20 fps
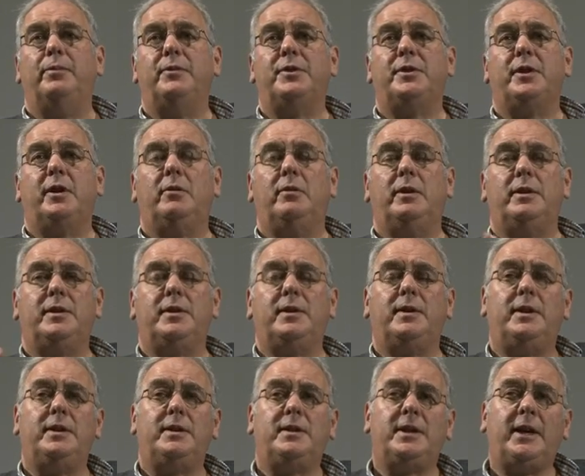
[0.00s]
So it's
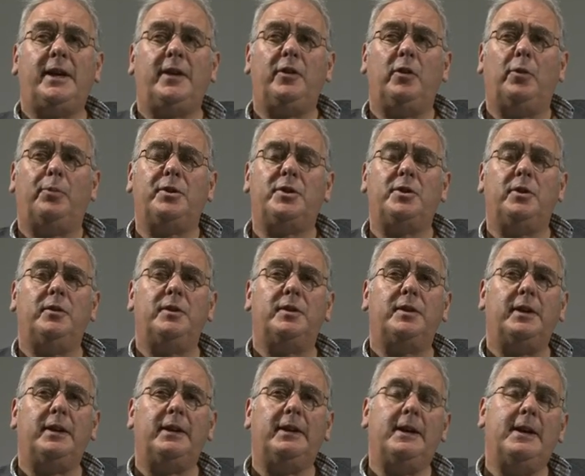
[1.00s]
take the
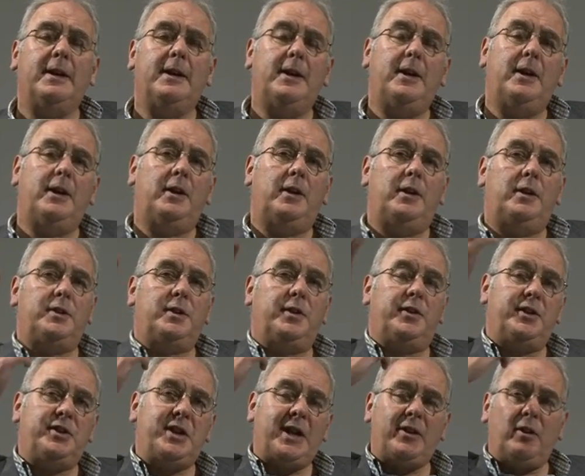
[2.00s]
opportunity. To
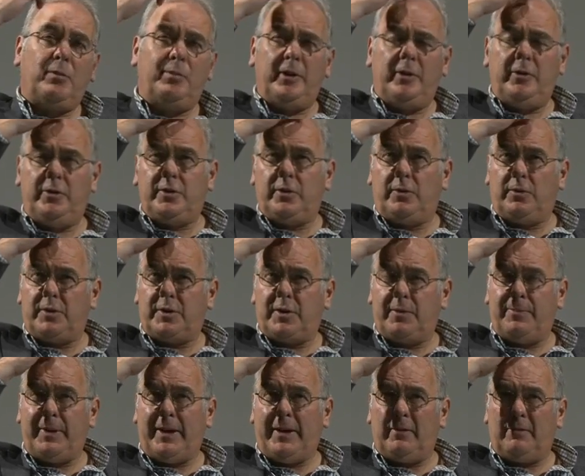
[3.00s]
the gentleman who talks
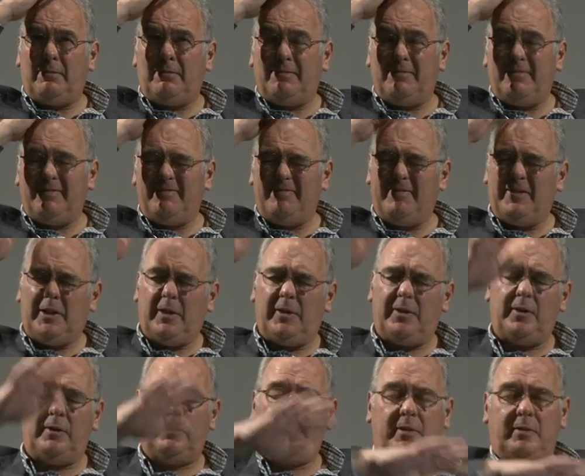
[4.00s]
about, you know,
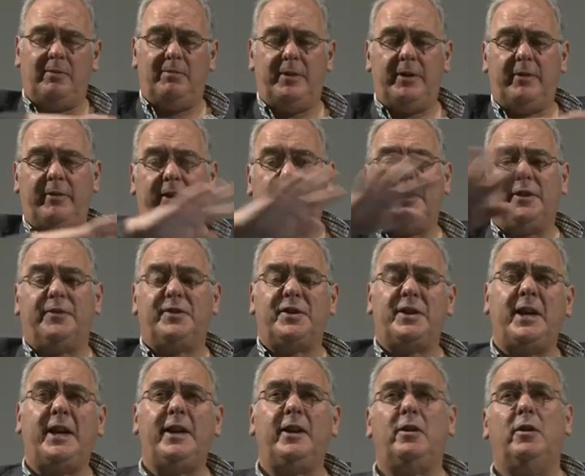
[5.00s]
the myriad of
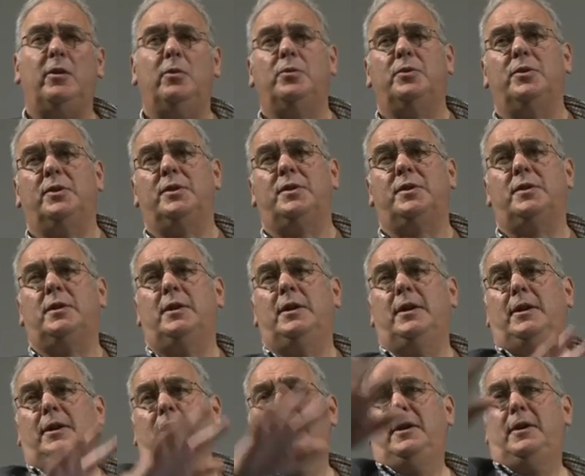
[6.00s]
stakeholders
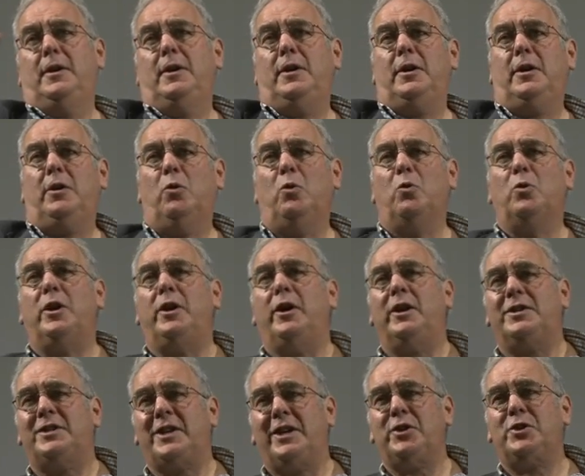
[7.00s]

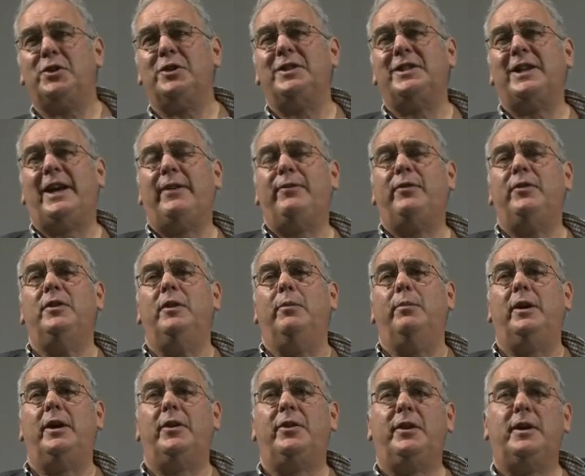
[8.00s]
organisations have in
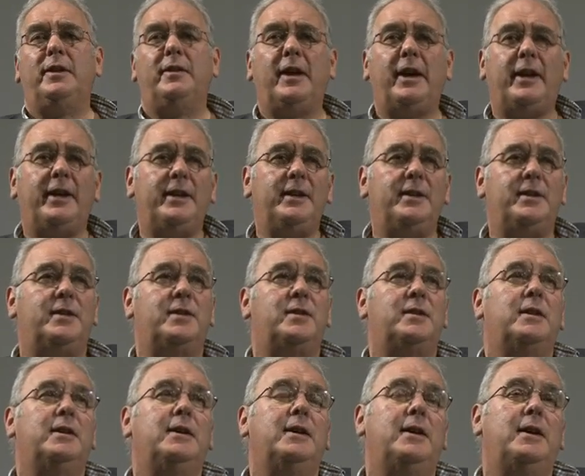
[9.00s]
them, I think that
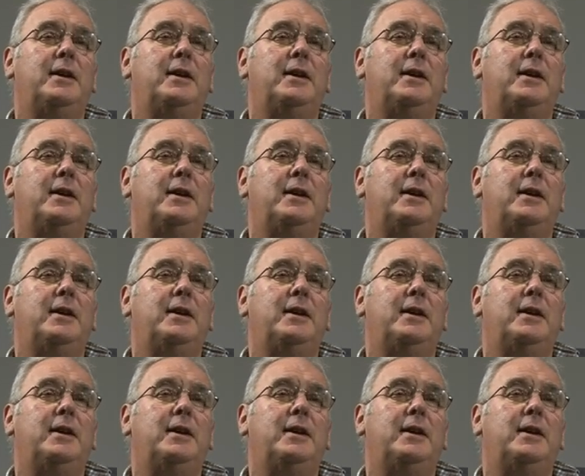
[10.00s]
is